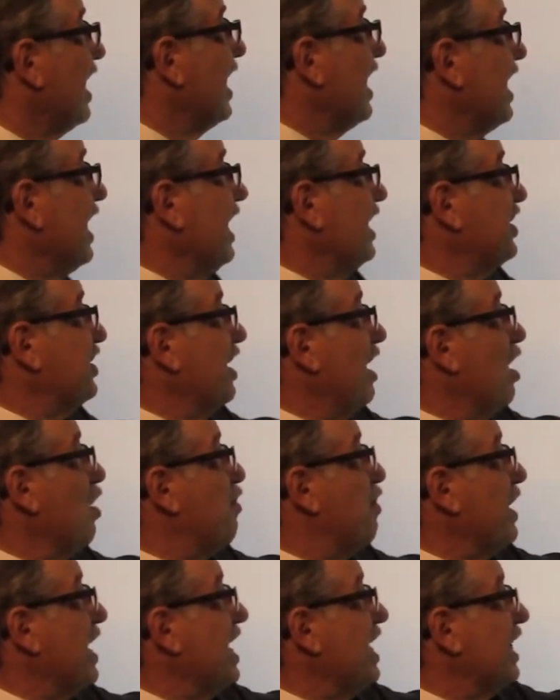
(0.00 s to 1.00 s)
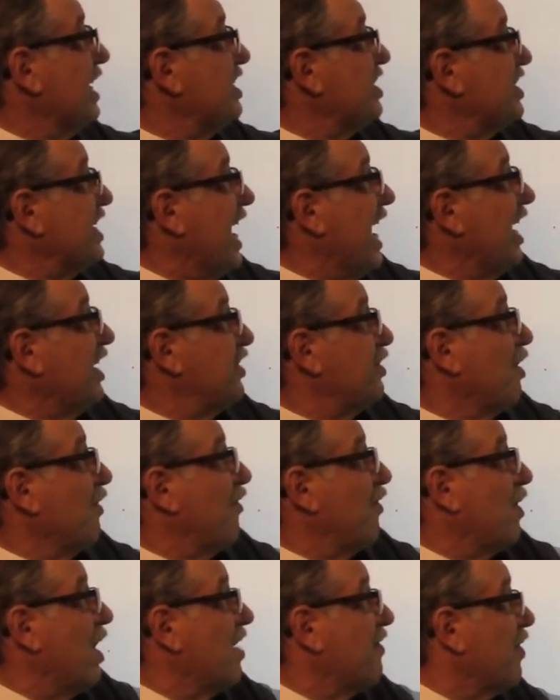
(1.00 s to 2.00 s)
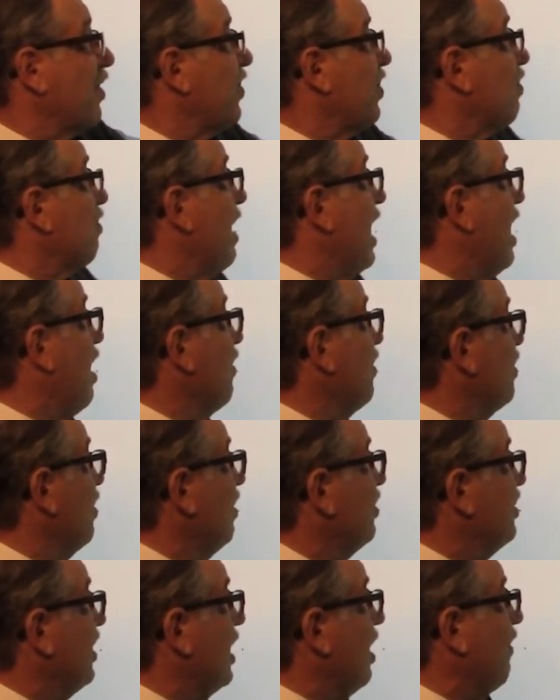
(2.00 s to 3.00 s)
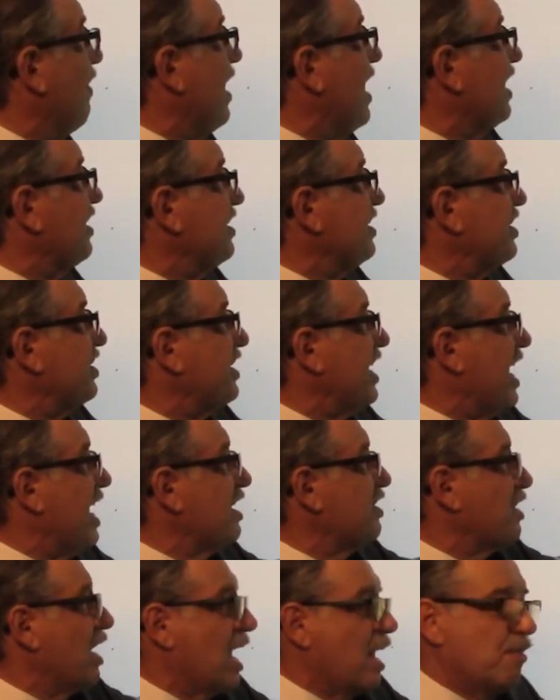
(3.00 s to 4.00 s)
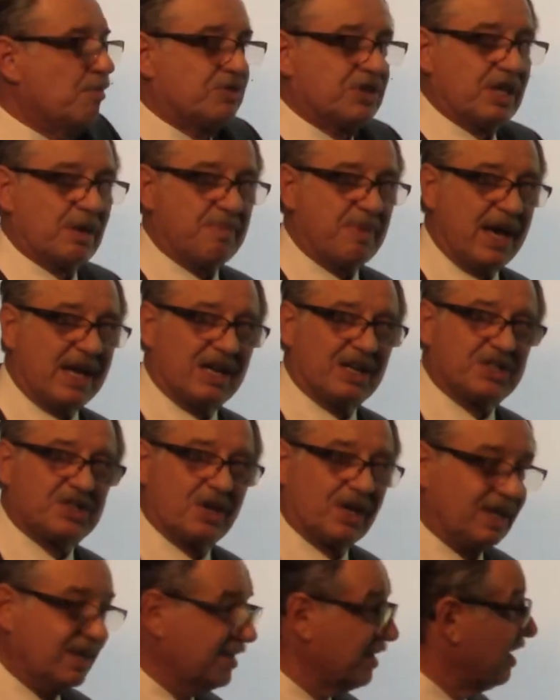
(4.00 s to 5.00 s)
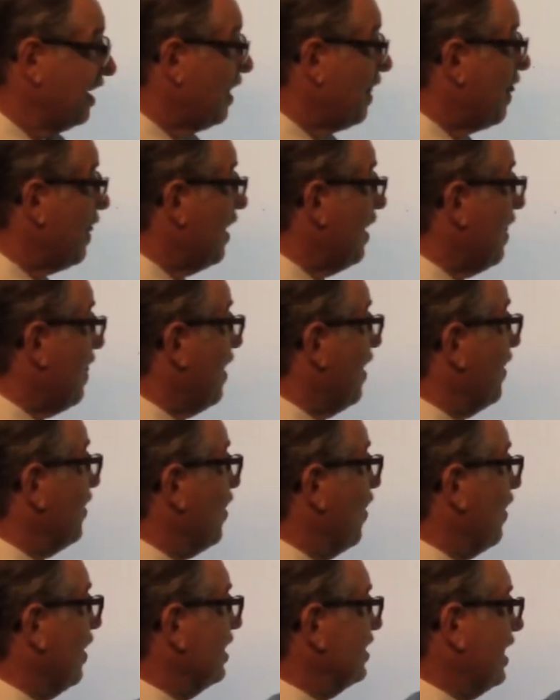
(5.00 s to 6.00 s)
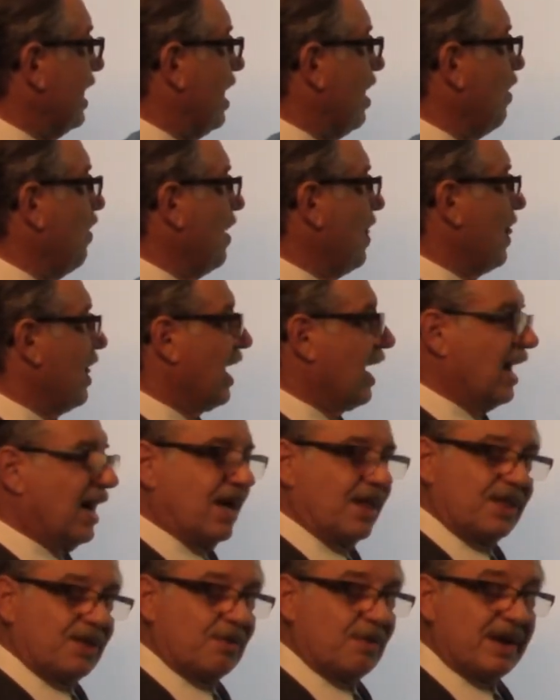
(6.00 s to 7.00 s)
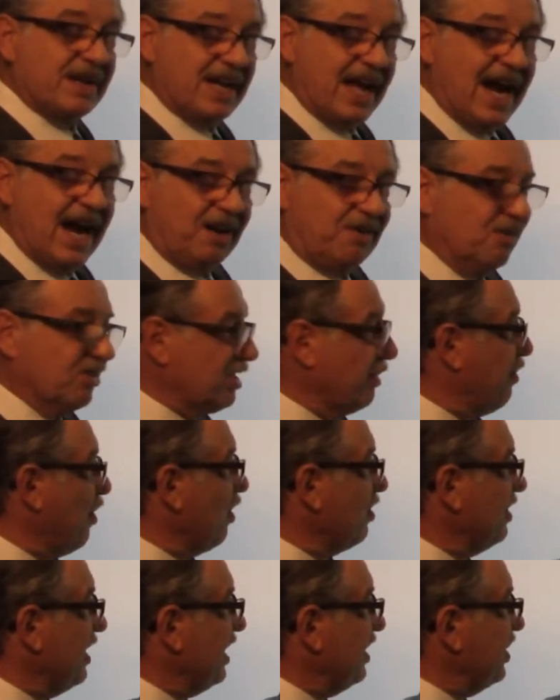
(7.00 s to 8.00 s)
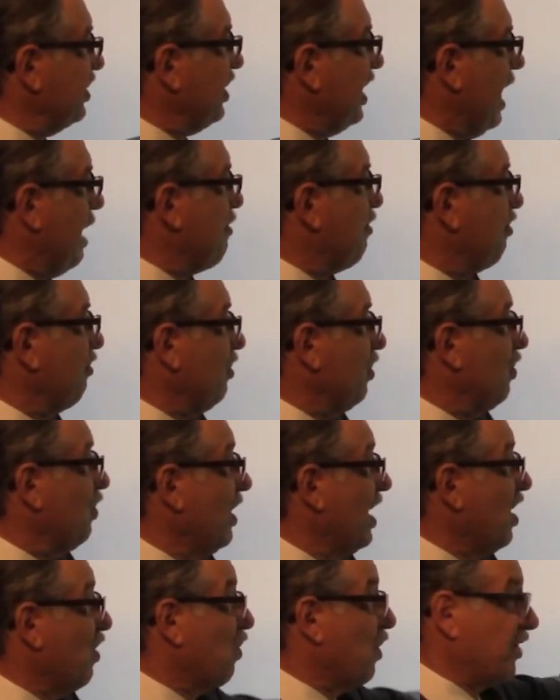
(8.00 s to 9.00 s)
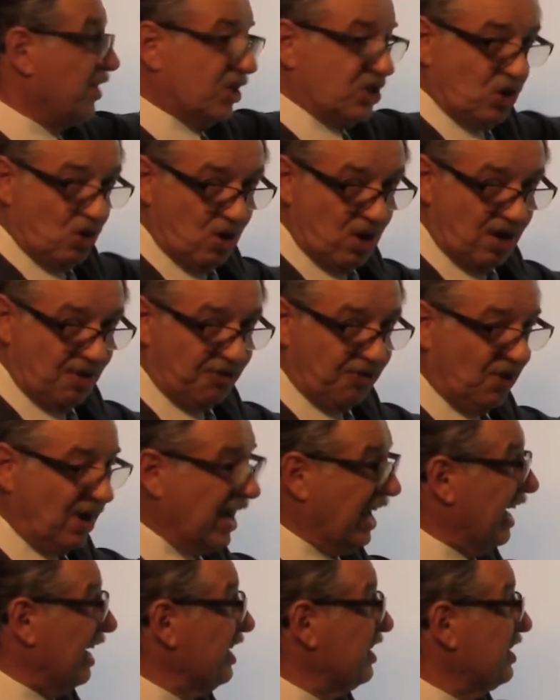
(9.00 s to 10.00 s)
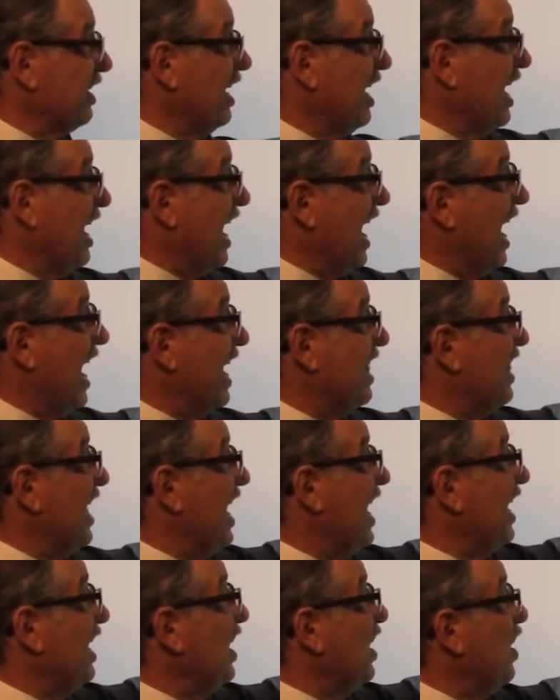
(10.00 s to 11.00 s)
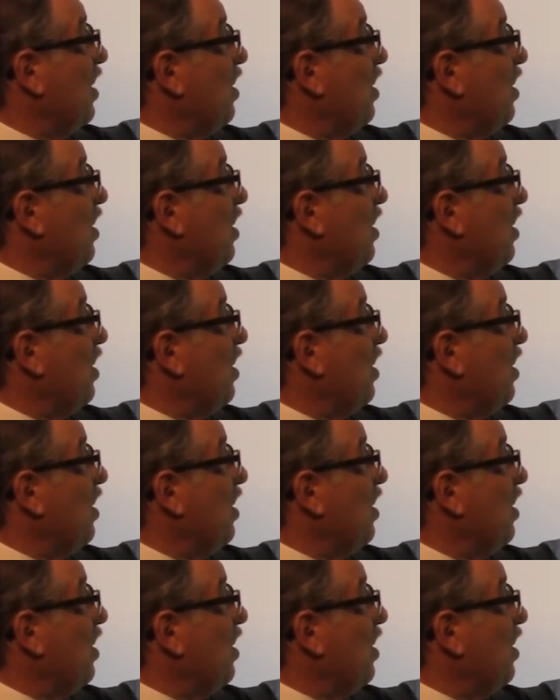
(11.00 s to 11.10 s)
It shall be the statute forever throughout your generations, 10 times in the Pentateuch. Notice how the redactor supposedly just came through with this long phrase, and then